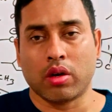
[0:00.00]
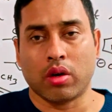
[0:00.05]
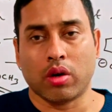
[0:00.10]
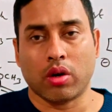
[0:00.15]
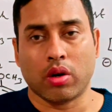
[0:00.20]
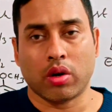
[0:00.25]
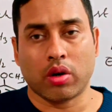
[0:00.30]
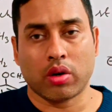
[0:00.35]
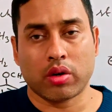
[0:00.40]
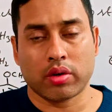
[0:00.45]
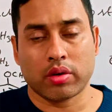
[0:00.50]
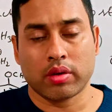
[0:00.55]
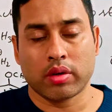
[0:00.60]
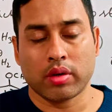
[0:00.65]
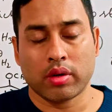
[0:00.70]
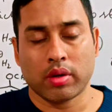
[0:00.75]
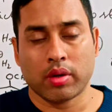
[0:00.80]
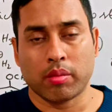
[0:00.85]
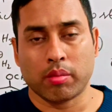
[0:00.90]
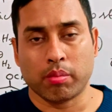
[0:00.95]
or
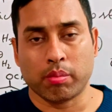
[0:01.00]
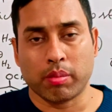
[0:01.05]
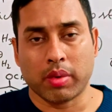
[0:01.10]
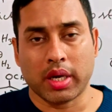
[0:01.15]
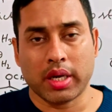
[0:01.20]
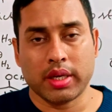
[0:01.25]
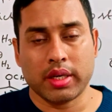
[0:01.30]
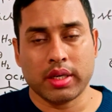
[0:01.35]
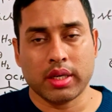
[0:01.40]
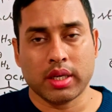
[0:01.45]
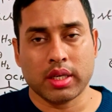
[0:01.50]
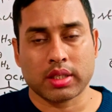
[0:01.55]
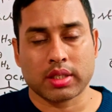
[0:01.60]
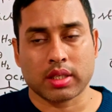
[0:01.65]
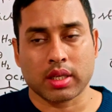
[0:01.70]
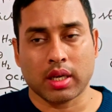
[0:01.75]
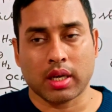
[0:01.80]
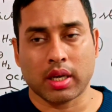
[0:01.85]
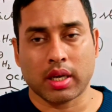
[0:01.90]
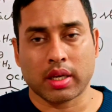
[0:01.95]

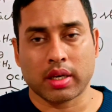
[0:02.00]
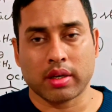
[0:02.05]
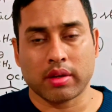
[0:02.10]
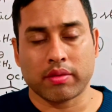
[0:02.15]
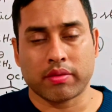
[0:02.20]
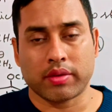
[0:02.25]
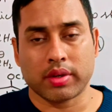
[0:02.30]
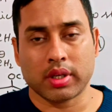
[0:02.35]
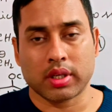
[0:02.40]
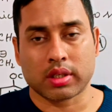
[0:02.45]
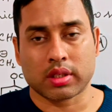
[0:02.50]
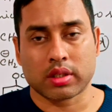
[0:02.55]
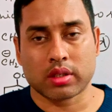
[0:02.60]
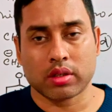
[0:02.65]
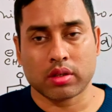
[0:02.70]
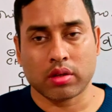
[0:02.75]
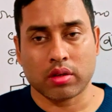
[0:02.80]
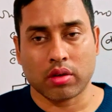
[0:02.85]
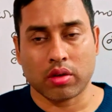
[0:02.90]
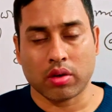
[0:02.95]
minus R effect
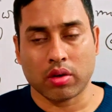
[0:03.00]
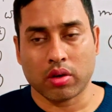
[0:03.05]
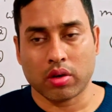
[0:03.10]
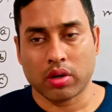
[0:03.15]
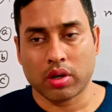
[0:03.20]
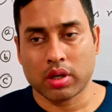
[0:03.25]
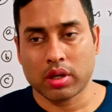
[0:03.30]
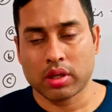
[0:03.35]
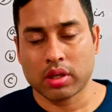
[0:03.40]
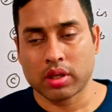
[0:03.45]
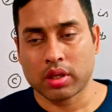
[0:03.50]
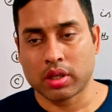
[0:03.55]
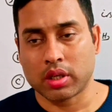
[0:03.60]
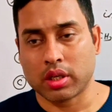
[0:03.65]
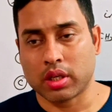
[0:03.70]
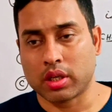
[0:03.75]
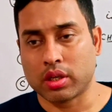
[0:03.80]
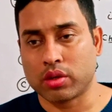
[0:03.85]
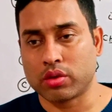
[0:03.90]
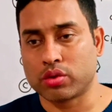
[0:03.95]
or
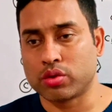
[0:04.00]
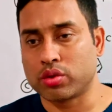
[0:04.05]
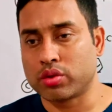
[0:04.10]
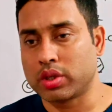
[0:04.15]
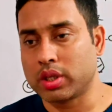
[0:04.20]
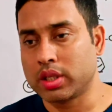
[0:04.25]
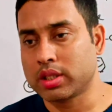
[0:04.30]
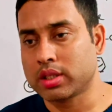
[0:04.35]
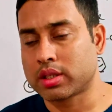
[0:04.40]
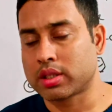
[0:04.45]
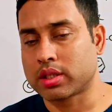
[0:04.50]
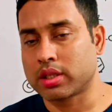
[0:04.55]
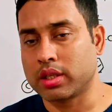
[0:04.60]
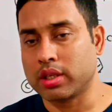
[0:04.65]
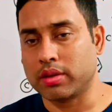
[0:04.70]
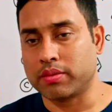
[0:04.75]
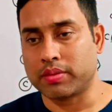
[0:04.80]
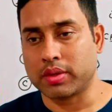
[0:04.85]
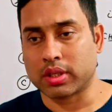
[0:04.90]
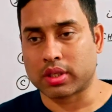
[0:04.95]
resonance
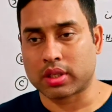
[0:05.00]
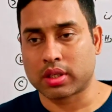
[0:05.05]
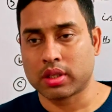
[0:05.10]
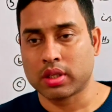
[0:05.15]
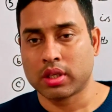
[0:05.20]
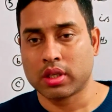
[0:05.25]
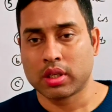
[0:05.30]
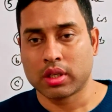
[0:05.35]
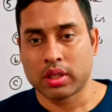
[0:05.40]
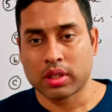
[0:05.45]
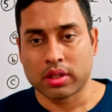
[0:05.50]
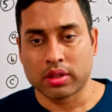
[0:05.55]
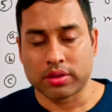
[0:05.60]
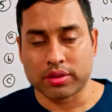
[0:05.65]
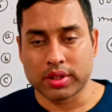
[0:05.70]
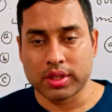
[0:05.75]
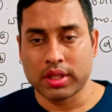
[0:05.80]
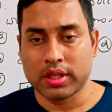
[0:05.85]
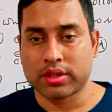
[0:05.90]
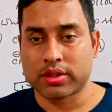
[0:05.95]
effect.
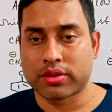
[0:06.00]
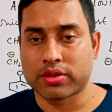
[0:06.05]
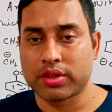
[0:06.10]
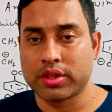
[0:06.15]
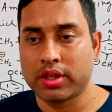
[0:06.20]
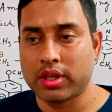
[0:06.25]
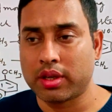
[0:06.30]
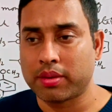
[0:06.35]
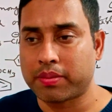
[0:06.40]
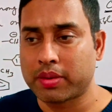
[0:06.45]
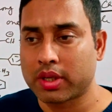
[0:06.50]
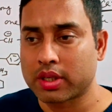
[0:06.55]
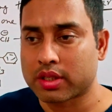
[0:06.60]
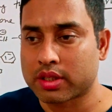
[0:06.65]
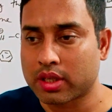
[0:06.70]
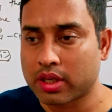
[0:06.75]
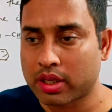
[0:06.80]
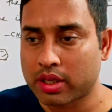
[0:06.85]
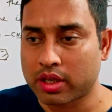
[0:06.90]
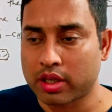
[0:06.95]
These three
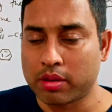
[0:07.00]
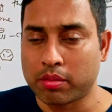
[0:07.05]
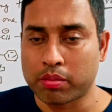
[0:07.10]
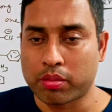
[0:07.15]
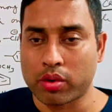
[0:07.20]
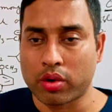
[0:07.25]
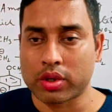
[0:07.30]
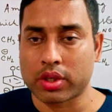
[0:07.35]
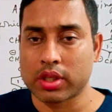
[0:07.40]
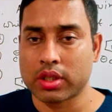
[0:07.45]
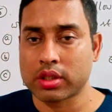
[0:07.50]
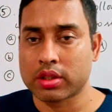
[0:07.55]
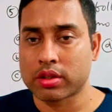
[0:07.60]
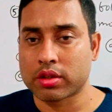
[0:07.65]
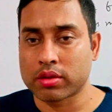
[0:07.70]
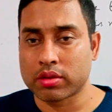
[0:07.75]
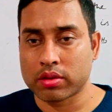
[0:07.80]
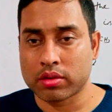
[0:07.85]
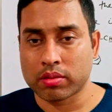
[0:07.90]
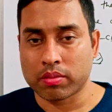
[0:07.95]
effects are important
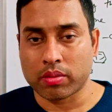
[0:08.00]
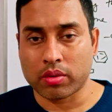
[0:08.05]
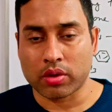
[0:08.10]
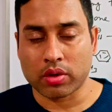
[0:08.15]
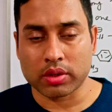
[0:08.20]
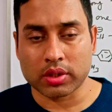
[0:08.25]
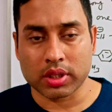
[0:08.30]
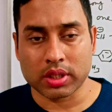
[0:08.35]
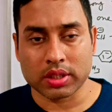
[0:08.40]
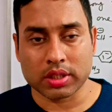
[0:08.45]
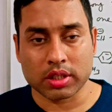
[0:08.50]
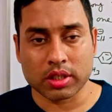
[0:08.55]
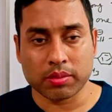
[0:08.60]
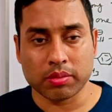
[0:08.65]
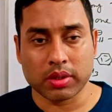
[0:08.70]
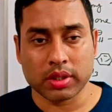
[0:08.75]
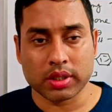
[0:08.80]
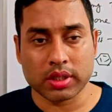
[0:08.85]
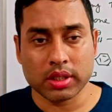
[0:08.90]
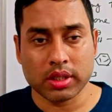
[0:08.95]
for the
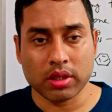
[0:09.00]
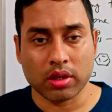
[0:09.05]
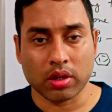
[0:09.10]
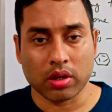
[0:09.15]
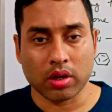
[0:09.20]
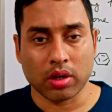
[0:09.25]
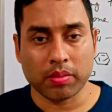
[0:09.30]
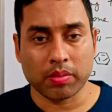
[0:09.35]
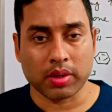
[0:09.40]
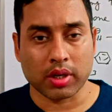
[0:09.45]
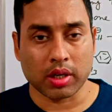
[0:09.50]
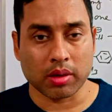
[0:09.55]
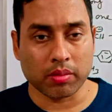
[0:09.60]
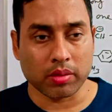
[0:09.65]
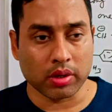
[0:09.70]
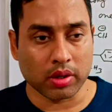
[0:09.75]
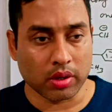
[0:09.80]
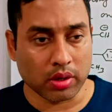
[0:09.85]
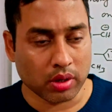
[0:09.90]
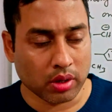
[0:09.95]
stability of
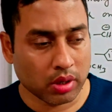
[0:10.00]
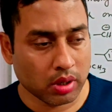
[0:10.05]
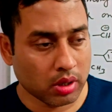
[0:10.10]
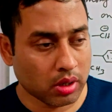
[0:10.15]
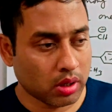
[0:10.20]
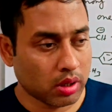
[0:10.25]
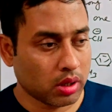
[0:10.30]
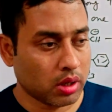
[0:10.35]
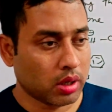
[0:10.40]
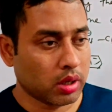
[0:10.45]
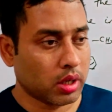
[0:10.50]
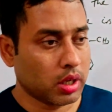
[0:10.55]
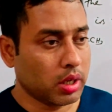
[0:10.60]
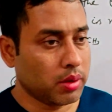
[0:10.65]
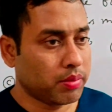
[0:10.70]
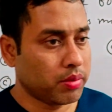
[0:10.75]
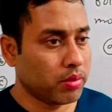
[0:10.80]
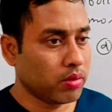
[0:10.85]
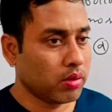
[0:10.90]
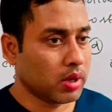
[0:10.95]
carbanion.
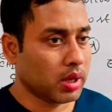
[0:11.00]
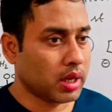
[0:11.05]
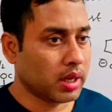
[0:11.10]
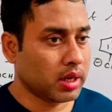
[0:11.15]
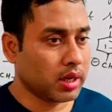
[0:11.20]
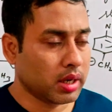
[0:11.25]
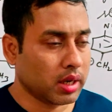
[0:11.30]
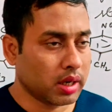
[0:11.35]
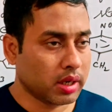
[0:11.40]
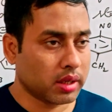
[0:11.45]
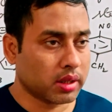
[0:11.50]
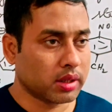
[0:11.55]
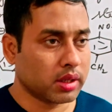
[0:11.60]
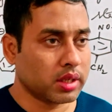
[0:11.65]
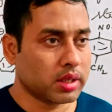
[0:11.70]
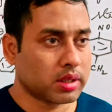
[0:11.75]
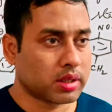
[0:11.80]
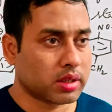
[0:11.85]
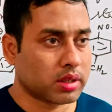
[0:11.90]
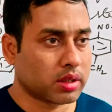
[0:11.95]
If you learn
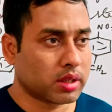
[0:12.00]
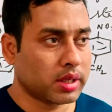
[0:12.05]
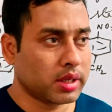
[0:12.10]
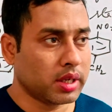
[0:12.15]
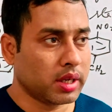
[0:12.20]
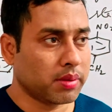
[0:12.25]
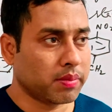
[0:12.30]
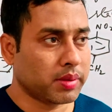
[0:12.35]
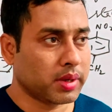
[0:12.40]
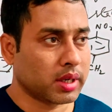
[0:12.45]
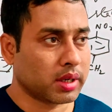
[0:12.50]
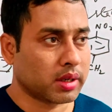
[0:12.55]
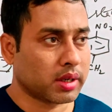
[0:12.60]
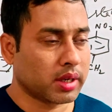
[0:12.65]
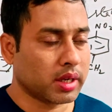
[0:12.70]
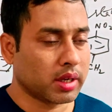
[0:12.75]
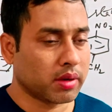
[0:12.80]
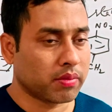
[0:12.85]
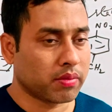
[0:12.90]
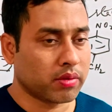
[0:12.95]
these three effects
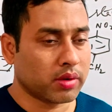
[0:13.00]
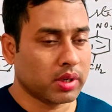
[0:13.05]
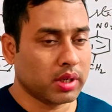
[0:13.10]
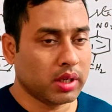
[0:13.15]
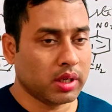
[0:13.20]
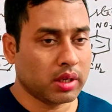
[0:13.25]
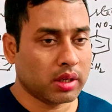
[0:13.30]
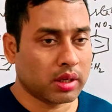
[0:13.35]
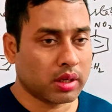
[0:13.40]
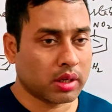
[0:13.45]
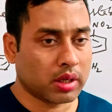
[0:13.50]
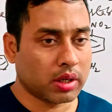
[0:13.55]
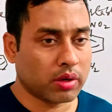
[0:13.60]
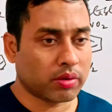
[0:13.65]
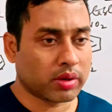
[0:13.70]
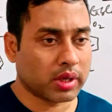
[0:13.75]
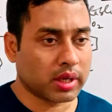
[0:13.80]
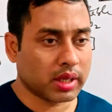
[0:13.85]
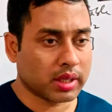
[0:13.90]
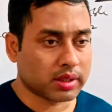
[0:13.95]
carefully, you
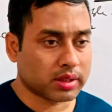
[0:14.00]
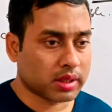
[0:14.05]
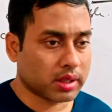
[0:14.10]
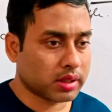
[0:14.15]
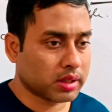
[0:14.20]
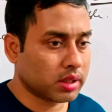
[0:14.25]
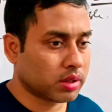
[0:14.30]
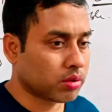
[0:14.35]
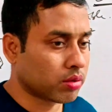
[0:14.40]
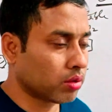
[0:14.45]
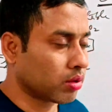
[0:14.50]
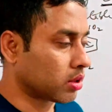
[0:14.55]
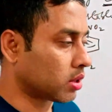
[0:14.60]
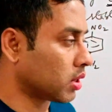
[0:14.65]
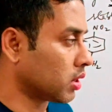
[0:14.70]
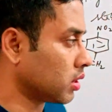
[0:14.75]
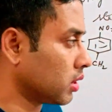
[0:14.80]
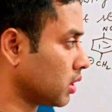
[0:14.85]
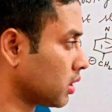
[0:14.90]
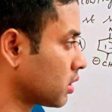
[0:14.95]
can answer this
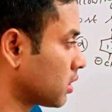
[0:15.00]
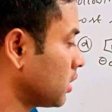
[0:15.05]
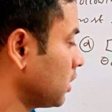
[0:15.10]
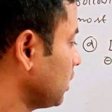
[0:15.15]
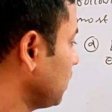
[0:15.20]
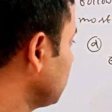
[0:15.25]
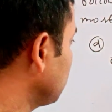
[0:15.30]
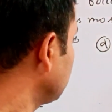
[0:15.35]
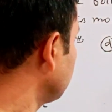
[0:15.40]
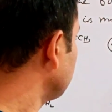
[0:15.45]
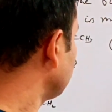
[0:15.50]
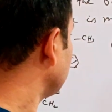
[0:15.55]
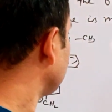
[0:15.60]
question. Just see,